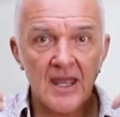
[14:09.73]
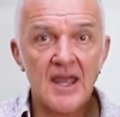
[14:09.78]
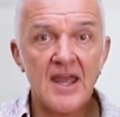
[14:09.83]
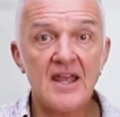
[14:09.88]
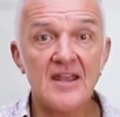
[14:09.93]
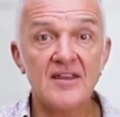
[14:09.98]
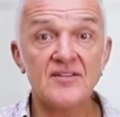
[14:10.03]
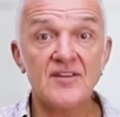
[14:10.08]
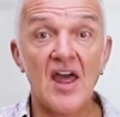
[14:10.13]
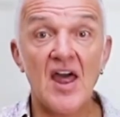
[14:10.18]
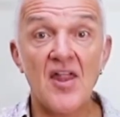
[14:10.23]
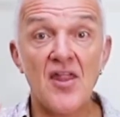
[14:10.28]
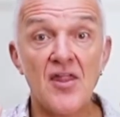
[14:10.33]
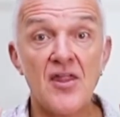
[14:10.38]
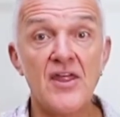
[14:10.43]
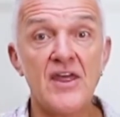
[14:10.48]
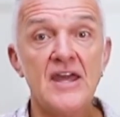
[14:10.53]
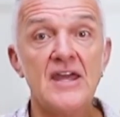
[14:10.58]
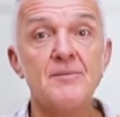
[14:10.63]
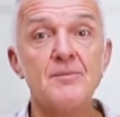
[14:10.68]
is
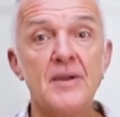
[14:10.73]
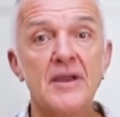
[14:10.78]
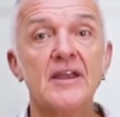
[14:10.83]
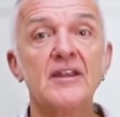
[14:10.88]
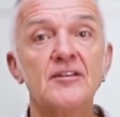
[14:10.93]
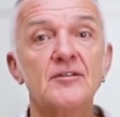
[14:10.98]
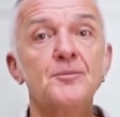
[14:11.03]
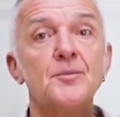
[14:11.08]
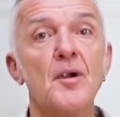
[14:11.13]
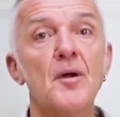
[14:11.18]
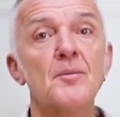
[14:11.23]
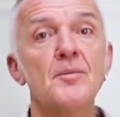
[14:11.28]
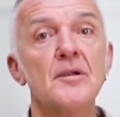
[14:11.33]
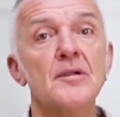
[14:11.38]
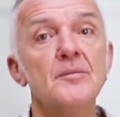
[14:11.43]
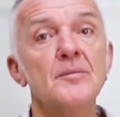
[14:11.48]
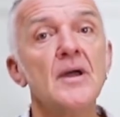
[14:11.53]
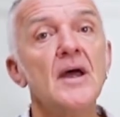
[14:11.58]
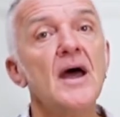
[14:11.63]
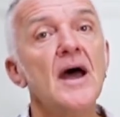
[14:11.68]
the biggest
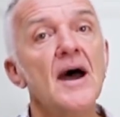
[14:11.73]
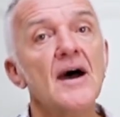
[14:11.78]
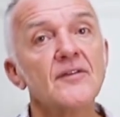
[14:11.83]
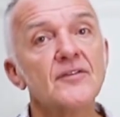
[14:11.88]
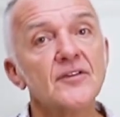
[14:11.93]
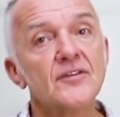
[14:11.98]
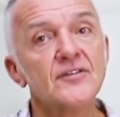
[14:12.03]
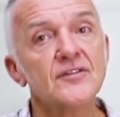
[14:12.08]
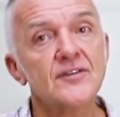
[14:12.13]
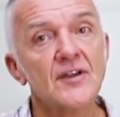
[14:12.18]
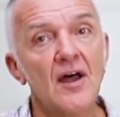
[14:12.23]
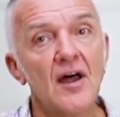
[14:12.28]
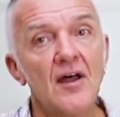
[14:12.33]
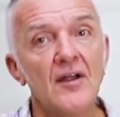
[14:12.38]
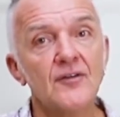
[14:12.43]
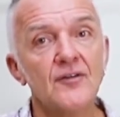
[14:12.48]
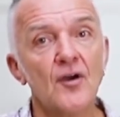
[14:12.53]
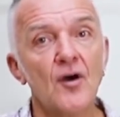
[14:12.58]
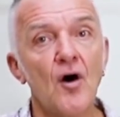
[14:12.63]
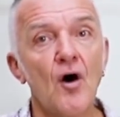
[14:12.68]
problem at the
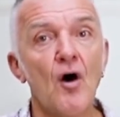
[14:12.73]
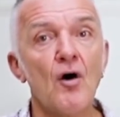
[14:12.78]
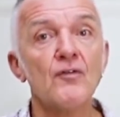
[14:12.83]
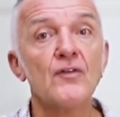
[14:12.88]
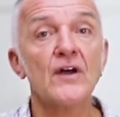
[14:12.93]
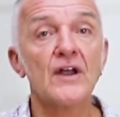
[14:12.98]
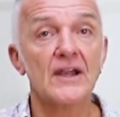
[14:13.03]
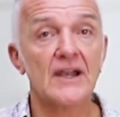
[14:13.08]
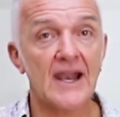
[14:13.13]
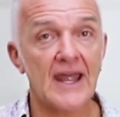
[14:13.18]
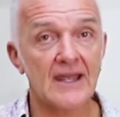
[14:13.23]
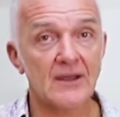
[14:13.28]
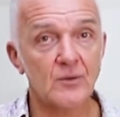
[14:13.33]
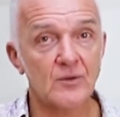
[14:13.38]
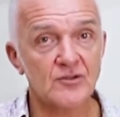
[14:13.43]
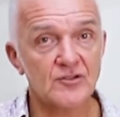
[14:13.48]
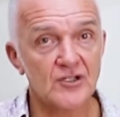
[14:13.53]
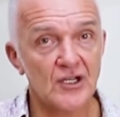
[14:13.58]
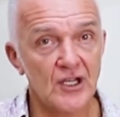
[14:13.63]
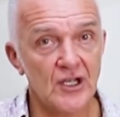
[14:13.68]
start of
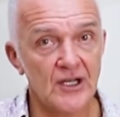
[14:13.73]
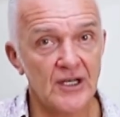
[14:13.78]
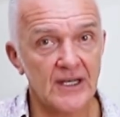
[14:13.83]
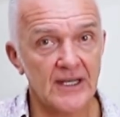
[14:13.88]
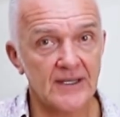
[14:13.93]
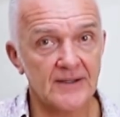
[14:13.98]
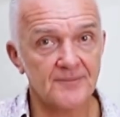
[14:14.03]
language learning.